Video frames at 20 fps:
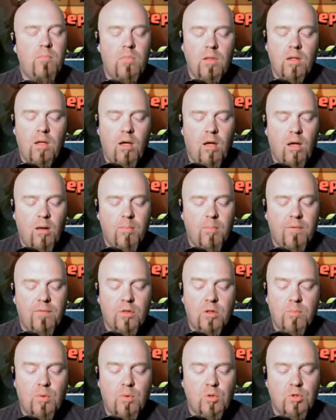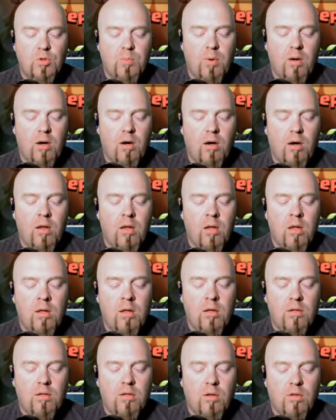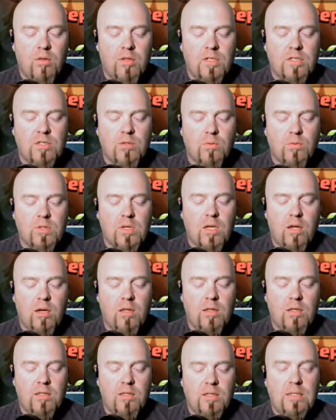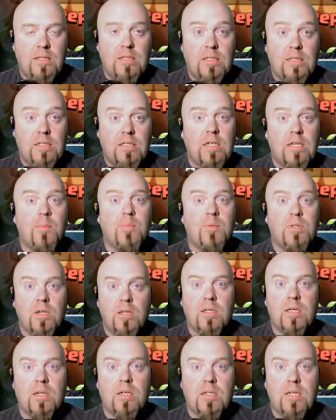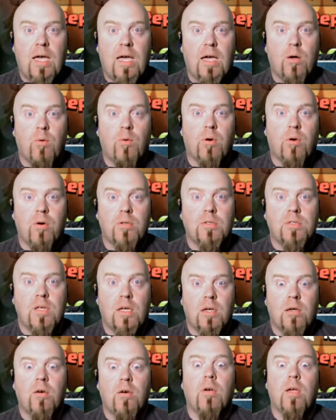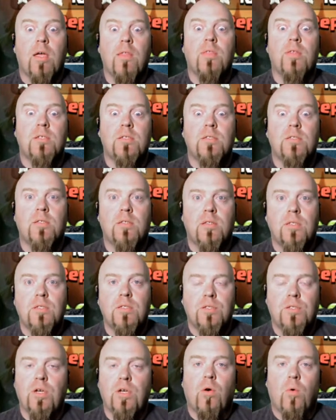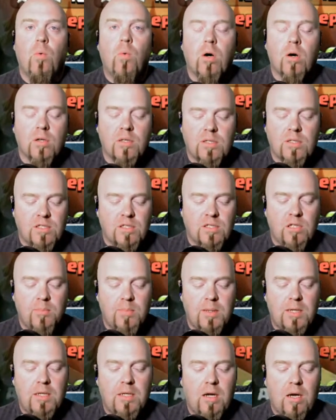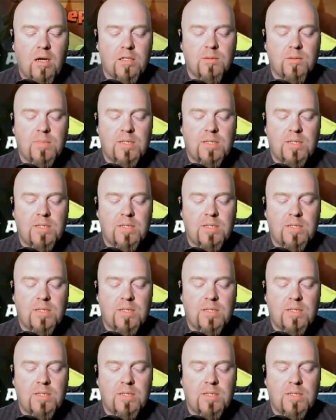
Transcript: but for the most part, this was kind of the inception of the attack, where it was like, okay, this is going to work. This is going to be an awesome